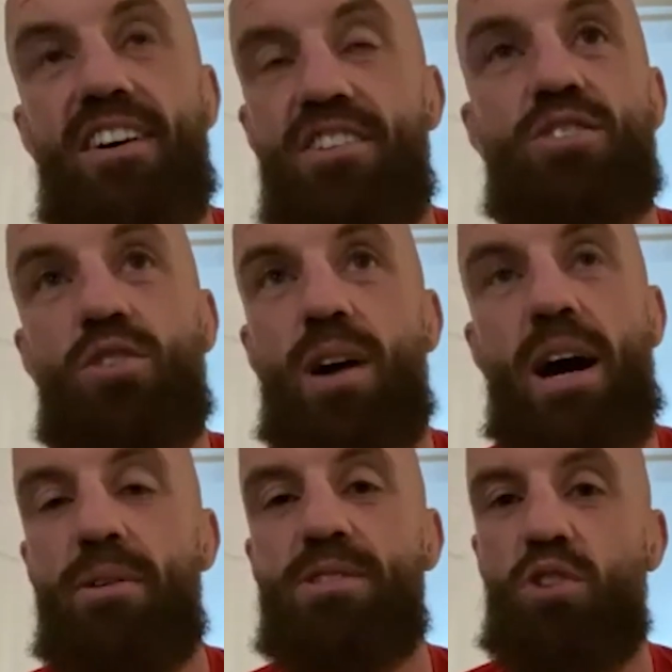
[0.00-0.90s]
I just don't know
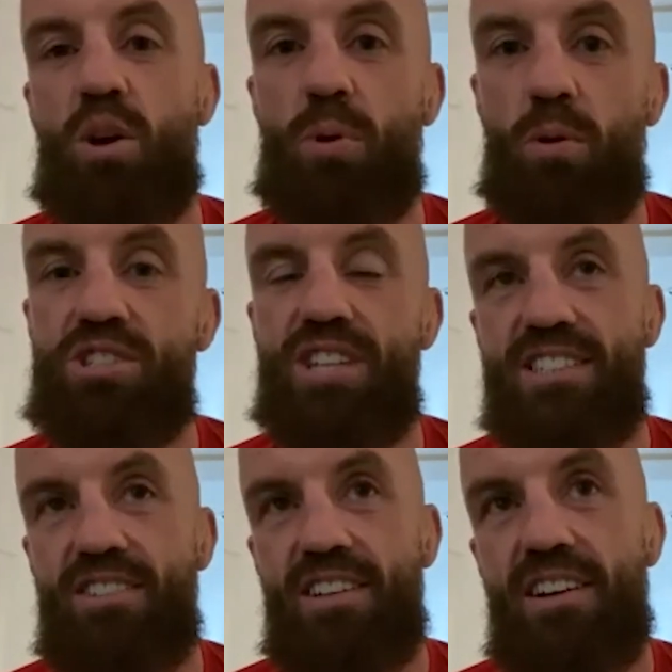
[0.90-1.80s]
how he's going to approach
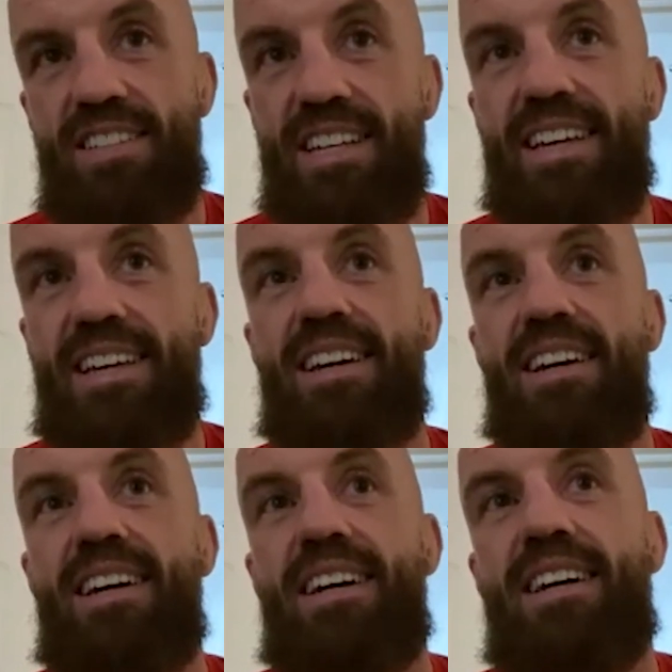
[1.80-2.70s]
this. I, I think
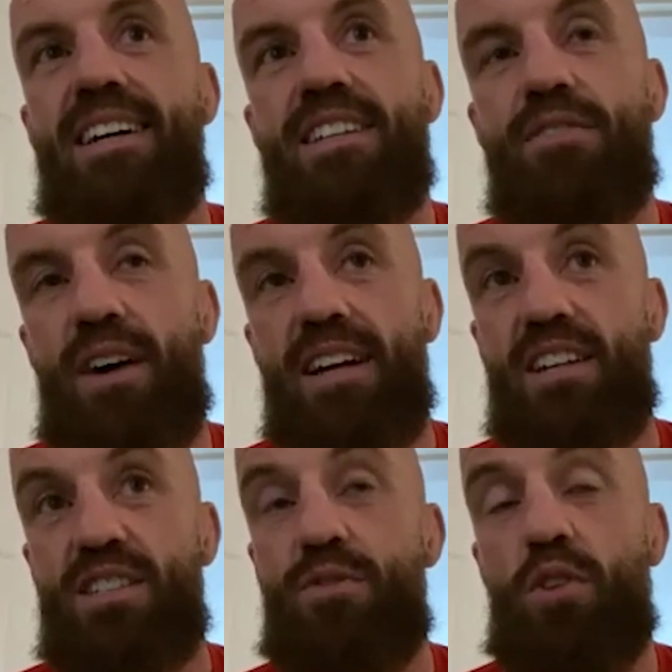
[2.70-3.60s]
the fact
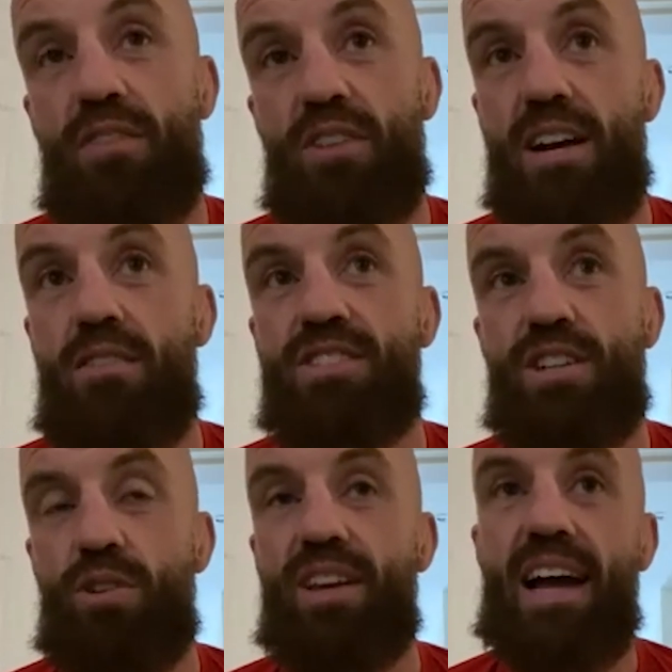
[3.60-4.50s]
that it's five rounds,
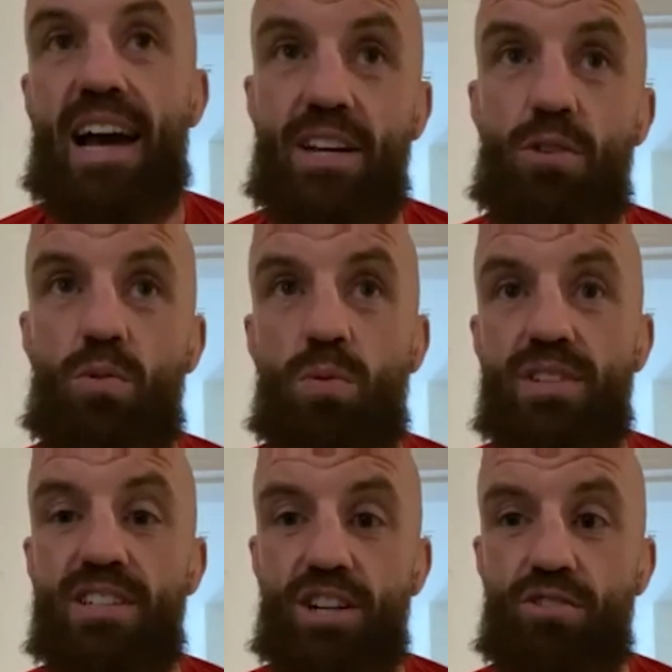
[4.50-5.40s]
I don't think anyone would
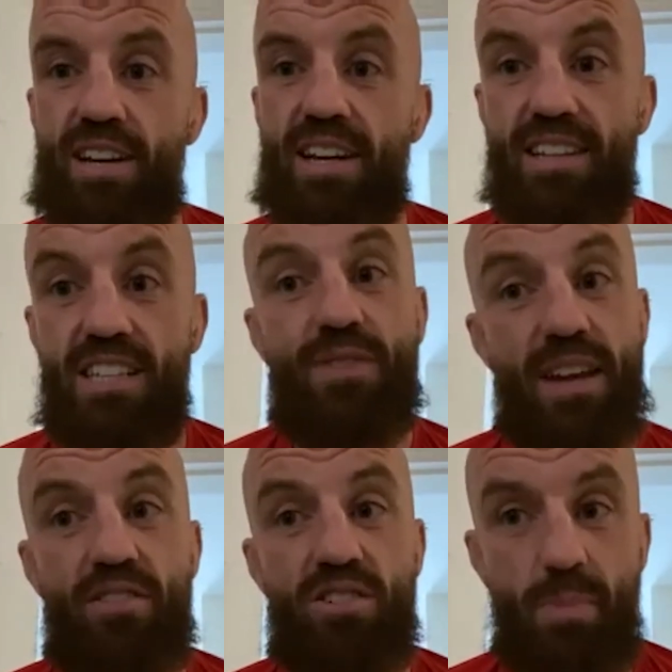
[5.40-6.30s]
disagree that this
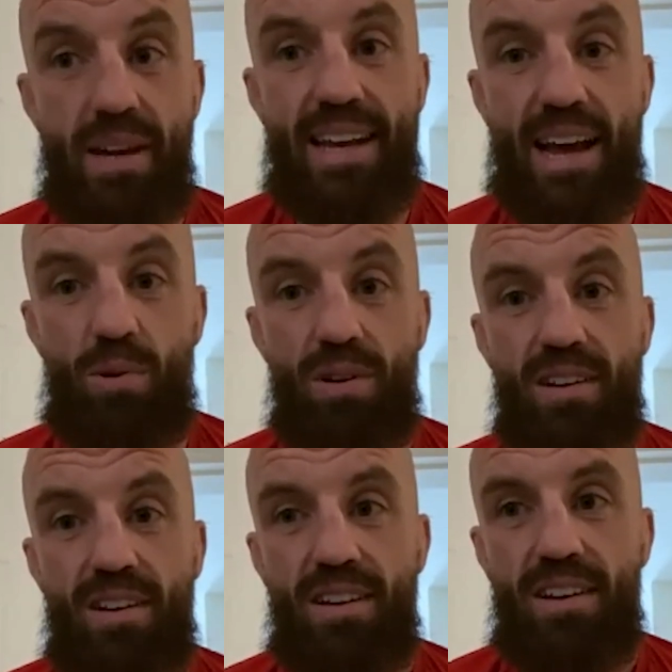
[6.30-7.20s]
favors me now.
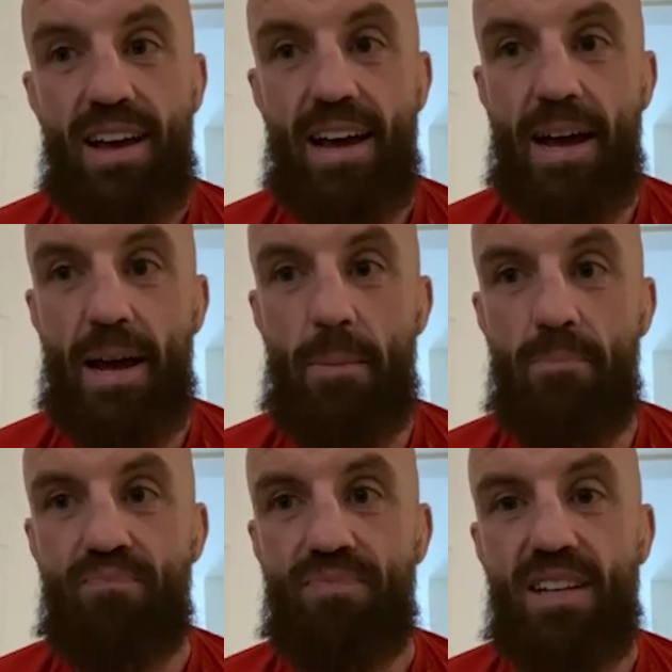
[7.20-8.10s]

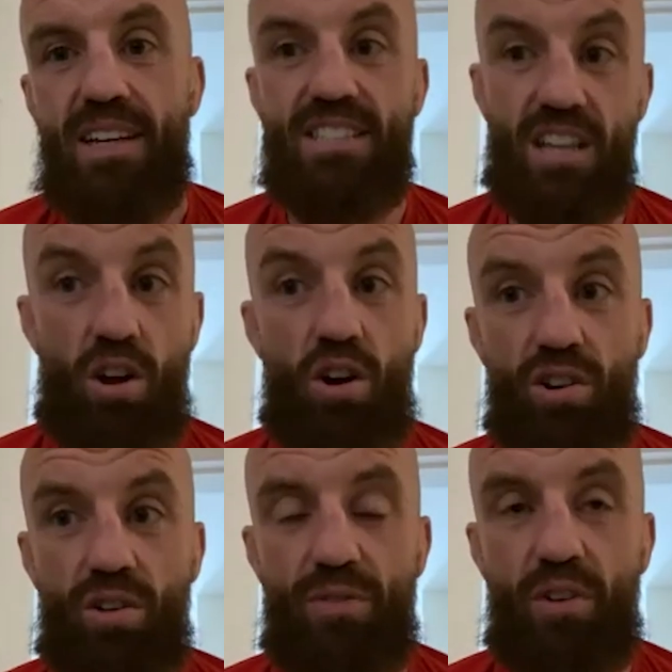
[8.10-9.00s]
Um, it's a
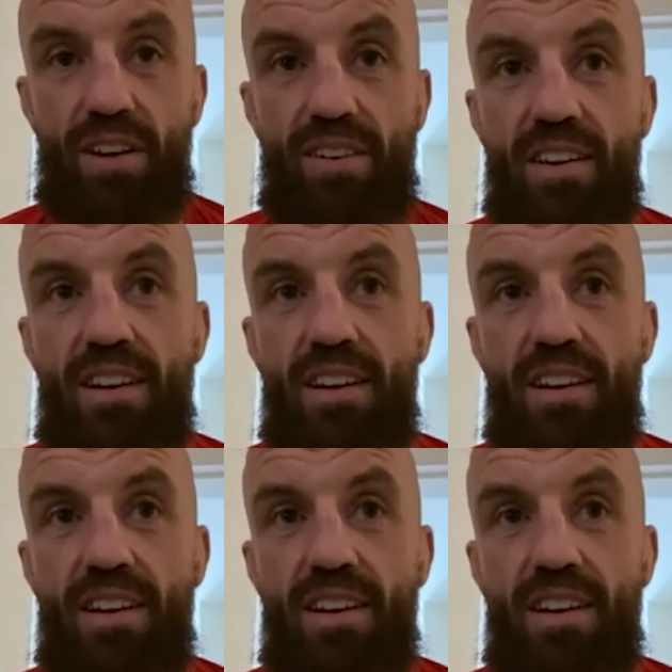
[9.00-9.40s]
longer fight.